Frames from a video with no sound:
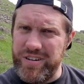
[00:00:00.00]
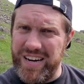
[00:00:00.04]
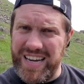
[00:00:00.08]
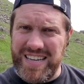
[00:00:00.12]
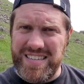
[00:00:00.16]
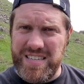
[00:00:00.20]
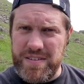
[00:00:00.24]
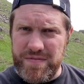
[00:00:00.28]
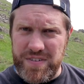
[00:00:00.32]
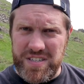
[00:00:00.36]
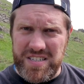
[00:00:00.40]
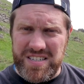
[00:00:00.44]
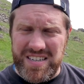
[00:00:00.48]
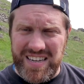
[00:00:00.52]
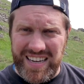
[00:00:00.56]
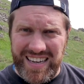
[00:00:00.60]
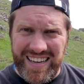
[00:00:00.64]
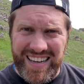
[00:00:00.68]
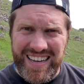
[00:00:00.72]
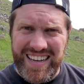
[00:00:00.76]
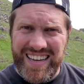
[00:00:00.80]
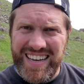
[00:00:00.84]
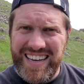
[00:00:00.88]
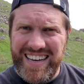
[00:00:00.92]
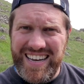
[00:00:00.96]

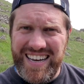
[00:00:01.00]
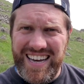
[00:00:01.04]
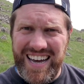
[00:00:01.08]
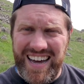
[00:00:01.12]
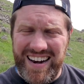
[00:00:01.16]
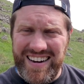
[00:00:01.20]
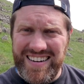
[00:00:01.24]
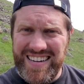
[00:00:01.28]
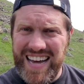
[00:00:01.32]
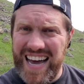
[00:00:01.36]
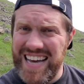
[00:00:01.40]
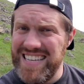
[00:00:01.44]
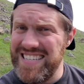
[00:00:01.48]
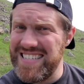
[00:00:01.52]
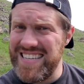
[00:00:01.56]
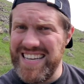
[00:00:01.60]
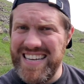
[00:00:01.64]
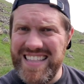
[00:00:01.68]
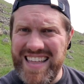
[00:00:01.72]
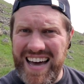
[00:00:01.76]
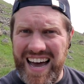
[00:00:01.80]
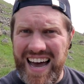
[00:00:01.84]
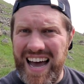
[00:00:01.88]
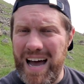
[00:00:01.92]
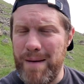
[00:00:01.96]
creativity and I
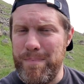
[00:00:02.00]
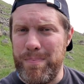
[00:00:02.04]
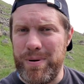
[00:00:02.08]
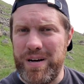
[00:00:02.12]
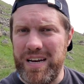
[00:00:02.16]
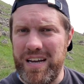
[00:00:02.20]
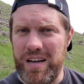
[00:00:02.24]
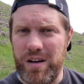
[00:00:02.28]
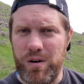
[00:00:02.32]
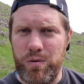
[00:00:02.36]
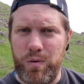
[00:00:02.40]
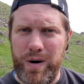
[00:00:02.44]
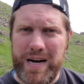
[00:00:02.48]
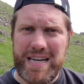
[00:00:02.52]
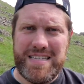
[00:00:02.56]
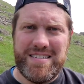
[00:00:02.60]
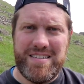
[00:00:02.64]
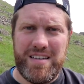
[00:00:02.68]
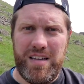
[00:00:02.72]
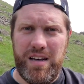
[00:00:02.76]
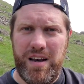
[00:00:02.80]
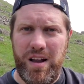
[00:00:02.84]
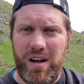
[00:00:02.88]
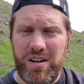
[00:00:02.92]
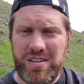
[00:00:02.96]
see that happening
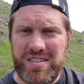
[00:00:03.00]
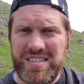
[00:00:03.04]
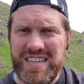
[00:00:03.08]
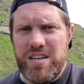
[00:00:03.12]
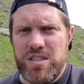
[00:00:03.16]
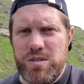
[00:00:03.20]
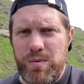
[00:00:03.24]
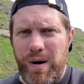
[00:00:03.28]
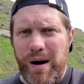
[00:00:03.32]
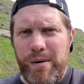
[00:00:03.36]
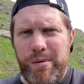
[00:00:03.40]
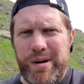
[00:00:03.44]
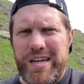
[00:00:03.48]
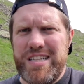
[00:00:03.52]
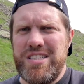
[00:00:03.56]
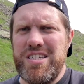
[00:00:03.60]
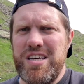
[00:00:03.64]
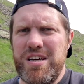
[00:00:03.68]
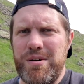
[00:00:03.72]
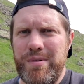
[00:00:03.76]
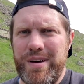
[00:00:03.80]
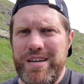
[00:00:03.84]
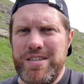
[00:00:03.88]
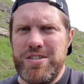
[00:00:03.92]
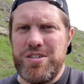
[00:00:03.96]
quite a lot. So what I want
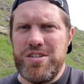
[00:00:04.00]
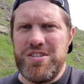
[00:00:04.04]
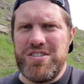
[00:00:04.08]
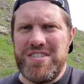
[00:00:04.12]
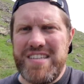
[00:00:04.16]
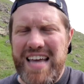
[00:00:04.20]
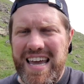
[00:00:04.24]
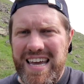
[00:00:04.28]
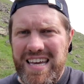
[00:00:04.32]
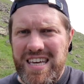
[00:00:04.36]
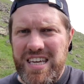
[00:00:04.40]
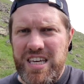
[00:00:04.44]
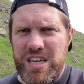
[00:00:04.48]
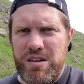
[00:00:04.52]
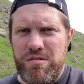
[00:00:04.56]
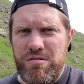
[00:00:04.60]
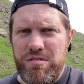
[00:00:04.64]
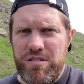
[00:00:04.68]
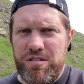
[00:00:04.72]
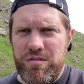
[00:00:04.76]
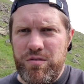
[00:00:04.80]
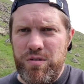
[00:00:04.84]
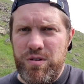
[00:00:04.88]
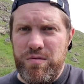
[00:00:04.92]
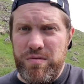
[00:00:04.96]
to do is just take you
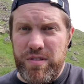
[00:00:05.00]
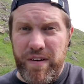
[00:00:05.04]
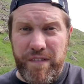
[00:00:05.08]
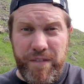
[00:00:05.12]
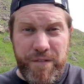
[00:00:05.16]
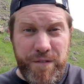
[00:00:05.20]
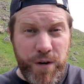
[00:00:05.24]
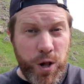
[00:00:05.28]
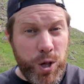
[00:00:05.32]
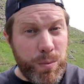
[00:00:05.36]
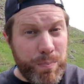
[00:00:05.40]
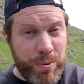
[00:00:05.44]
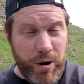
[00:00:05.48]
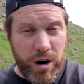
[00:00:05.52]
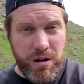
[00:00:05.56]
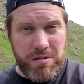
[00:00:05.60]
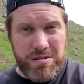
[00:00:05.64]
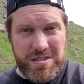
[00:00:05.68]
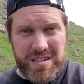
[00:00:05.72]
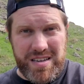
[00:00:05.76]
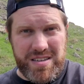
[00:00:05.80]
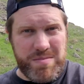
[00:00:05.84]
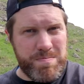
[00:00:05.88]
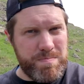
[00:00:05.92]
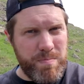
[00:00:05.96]
through the full
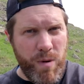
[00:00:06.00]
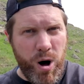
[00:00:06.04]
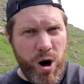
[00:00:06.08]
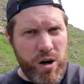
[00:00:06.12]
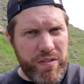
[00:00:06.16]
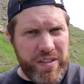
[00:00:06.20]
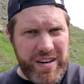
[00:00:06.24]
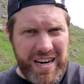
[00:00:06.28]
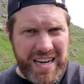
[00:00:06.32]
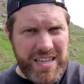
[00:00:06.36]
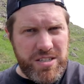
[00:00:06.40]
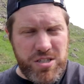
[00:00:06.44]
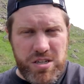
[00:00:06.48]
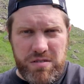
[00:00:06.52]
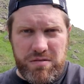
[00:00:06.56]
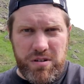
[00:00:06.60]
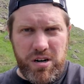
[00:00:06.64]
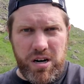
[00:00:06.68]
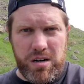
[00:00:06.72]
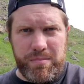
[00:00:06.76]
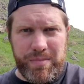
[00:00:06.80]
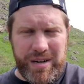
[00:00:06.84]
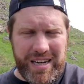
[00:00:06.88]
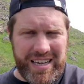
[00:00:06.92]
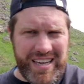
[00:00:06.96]
process, more than I do
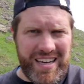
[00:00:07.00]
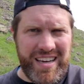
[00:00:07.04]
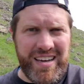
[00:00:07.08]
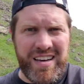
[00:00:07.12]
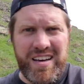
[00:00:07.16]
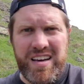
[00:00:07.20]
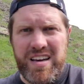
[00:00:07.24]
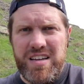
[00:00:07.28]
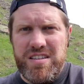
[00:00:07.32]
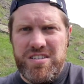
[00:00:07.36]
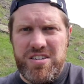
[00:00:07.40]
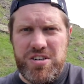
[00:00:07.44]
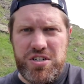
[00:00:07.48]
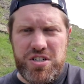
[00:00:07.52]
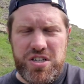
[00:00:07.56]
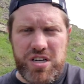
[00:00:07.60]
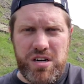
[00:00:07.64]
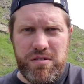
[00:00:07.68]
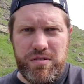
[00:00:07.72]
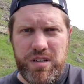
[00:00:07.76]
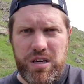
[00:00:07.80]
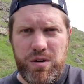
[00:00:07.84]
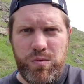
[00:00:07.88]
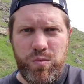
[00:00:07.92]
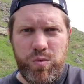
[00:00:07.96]
normally, to
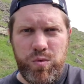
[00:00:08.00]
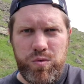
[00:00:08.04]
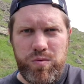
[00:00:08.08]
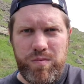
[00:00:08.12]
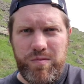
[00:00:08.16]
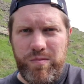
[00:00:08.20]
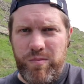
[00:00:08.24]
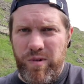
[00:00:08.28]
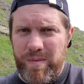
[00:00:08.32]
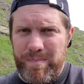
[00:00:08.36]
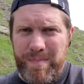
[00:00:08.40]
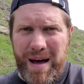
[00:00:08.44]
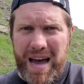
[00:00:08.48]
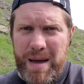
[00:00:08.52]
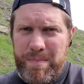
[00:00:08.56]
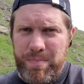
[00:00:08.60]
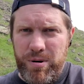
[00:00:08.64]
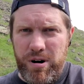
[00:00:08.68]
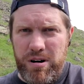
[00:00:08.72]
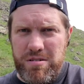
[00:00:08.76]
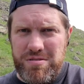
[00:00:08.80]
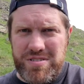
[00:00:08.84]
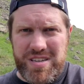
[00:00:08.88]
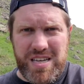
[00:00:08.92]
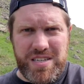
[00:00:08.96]
show you my
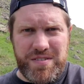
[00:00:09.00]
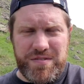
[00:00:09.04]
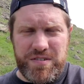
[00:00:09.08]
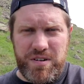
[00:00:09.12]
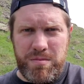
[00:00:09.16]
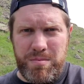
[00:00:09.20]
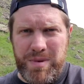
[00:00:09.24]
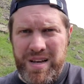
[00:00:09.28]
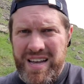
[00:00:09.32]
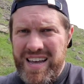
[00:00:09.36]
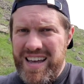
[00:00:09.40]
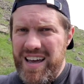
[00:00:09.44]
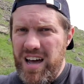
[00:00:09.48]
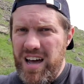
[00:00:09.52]
process from